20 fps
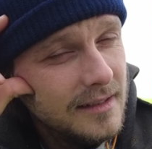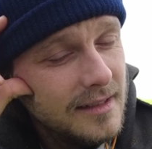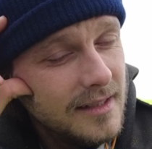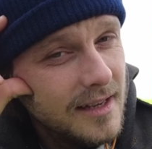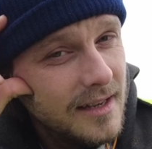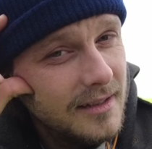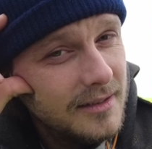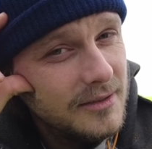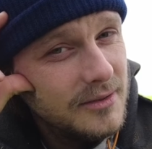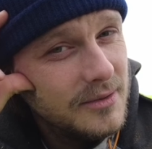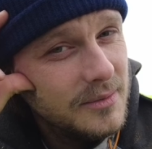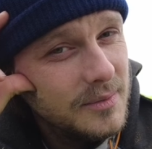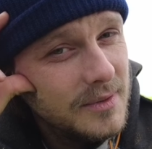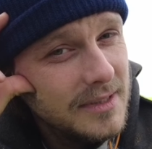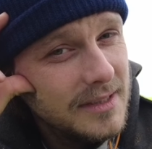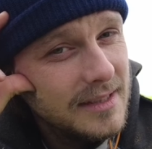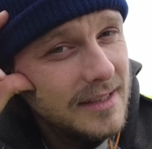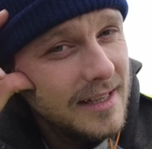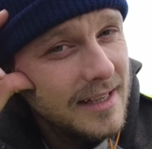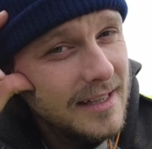I just
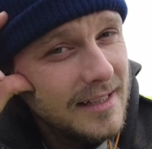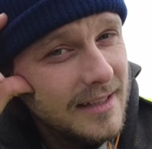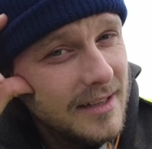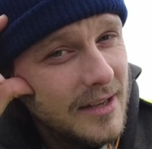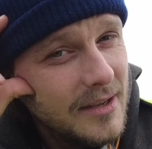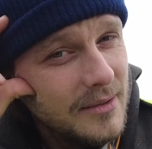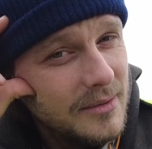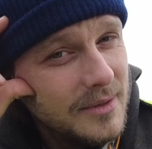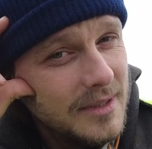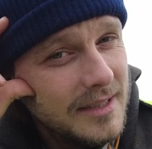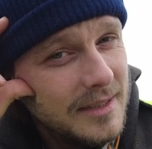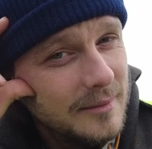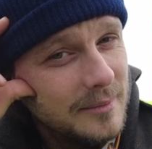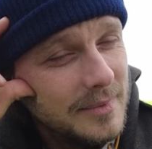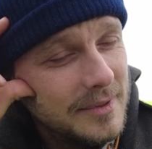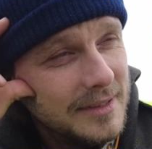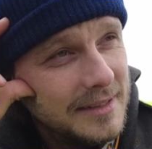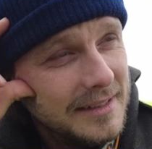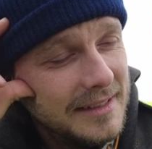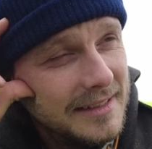want to stay curled up
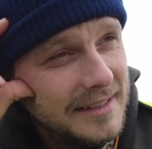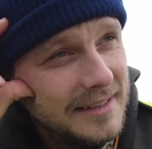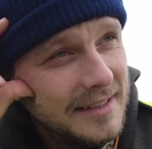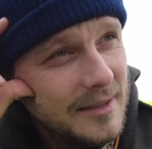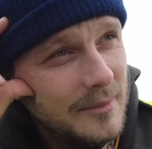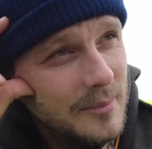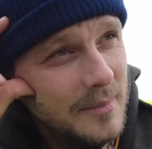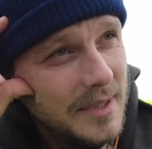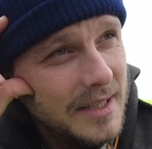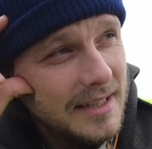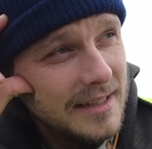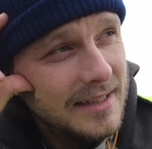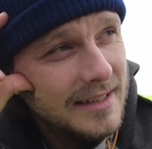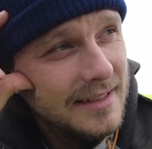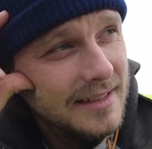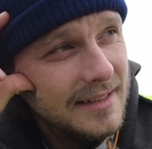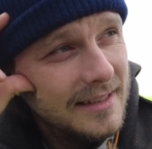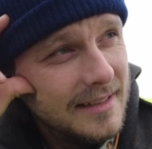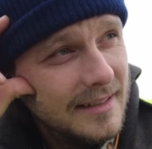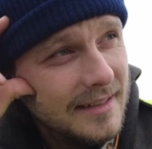in bed.